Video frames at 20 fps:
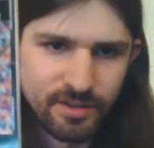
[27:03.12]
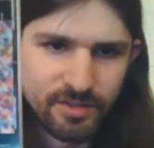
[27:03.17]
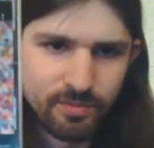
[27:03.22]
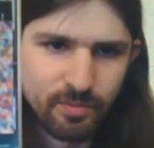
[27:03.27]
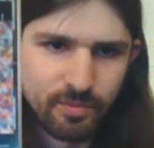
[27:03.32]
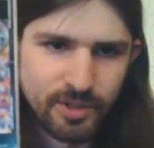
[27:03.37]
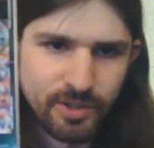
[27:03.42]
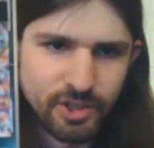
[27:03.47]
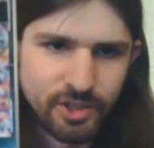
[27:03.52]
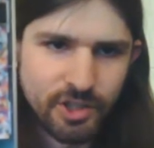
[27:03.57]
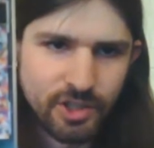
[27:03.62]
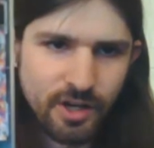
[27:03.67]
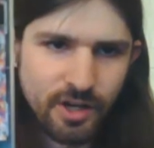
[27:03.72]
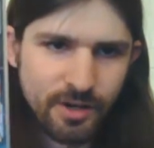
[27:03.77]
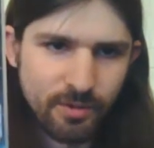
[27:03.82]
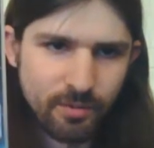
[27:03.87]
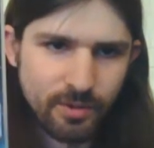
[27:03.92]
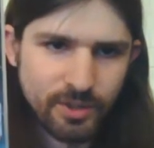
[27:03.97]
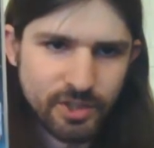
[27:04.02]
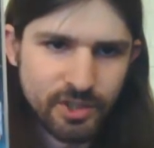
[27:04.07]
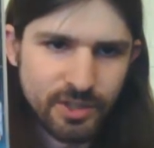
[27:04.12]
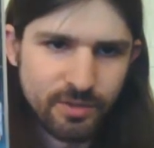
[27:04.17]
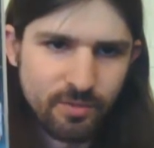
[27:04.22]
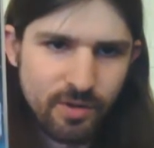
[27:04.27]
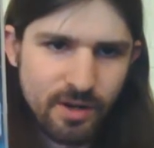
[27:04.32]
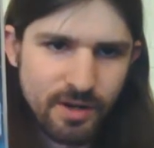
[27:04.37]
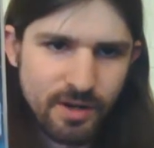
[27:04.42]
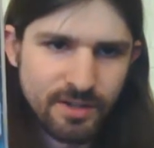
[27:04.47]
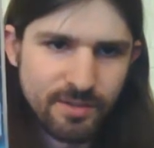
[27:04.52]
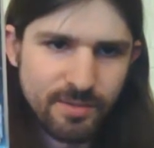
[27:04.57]
is what Sean originally
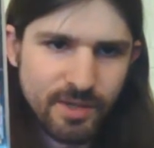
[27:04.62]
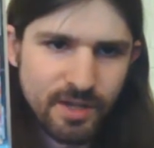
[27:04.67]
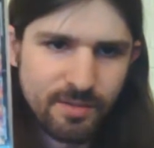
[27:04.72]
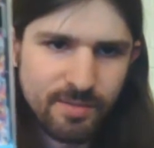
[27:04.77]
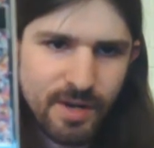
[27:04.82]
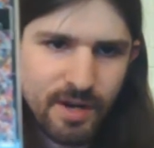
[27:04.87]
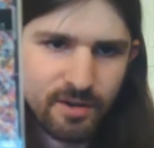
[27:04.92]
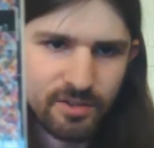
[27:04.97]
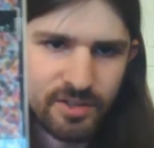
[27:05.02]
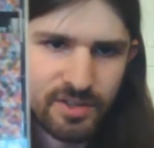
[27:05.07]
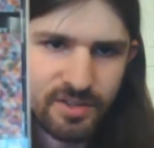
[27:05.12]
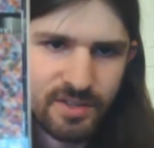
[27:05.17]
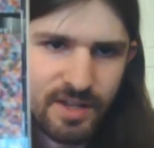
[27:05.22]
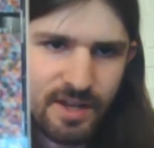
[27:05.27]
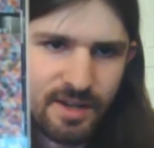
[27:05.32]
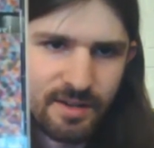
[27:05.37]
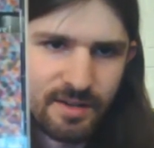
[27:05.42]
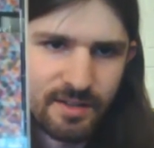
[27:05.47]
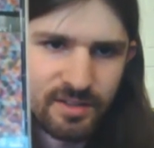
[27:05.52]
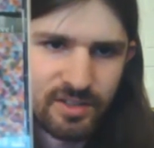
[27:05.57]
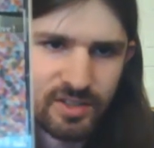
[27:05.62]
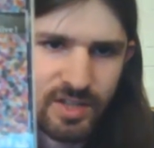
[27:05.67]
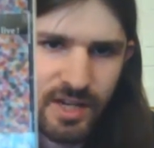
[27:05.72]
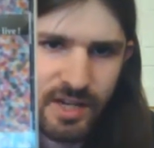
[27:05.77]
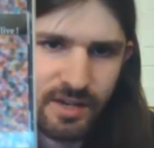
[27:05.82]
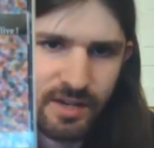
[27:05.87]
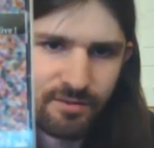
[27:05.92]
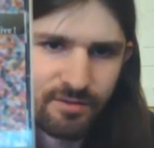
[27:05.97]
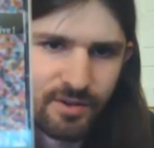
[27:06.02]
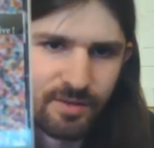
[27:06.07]
wanted to be on Powers of 10. It's
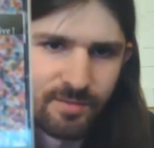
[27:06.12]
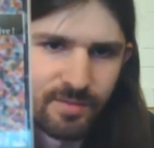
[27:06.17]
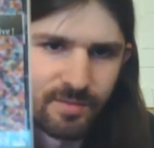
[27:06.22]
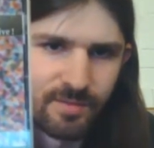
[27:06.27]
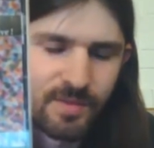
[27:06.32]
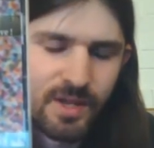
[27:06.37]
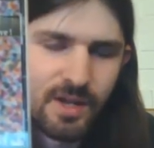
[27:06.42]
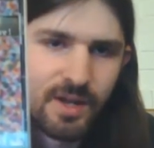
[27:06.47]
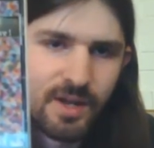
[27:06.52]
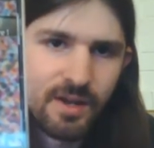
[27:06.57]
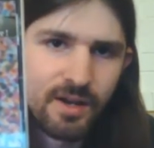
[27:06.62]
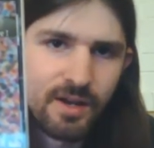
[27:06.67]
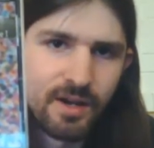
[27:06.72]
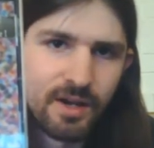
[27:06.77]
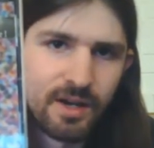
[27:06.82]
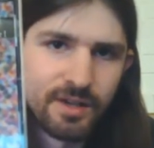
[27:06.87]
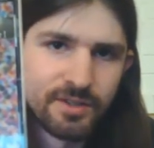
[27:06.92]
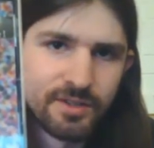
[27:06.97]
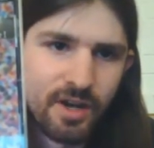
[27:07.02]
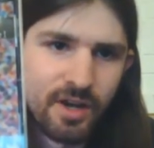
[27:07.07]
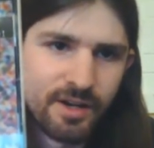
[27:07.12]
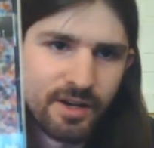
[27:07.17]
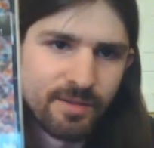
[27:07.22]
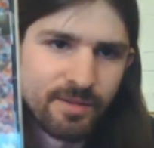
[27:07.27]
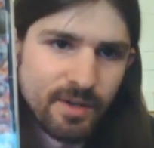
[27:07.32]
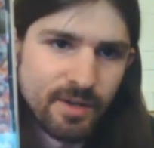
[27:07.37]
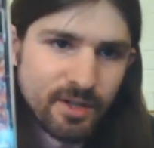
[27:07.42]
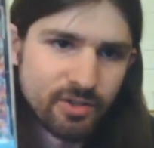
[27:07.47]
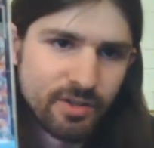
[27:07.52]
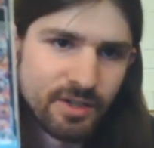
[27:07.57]
taken from a
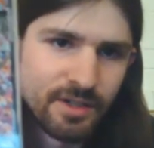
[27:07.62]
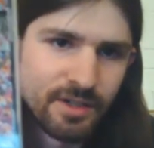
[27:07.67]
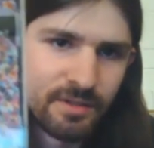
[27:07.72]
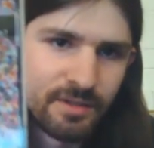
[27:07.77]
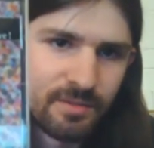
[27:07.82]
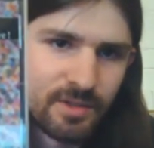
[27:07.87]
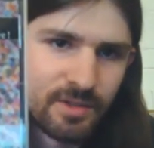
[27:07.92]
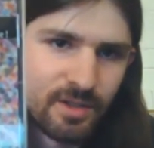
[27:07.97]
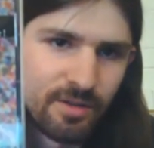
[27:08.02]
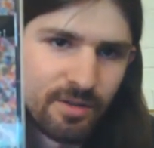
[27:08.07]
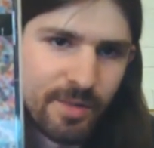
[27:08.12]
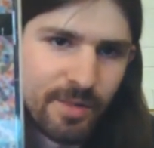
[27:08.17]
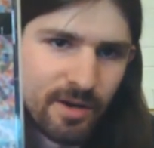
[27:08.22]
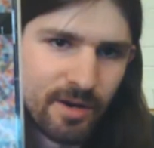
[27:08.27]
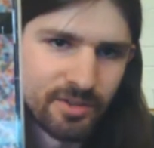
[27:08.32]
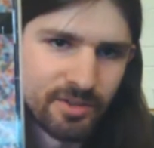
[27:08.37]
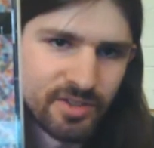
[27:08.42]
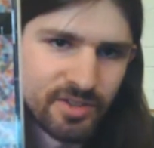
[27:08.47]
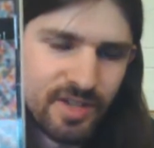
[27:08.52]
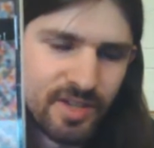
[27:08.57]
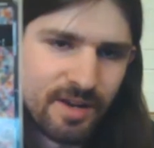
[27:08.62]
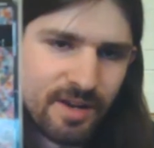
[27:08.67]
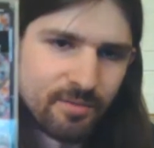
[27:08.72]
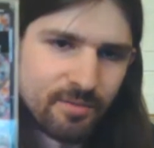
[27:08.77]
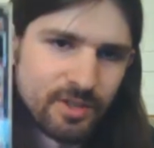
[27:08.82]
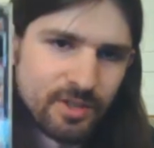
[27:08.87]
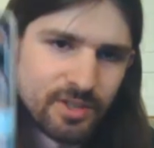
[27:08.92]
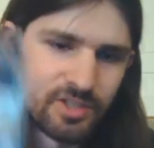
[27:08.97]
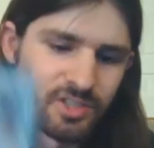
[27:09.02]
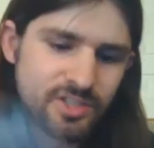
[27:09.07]
documentary called Powers of
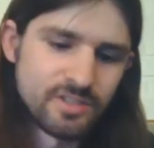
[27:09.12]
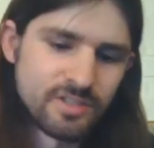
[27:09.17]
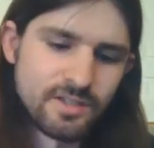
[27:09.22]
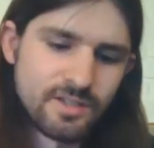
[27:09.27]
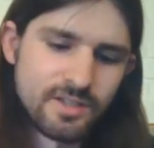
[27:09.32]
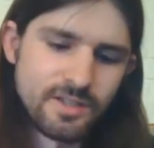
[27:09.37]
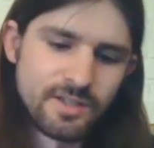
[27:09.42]
10, which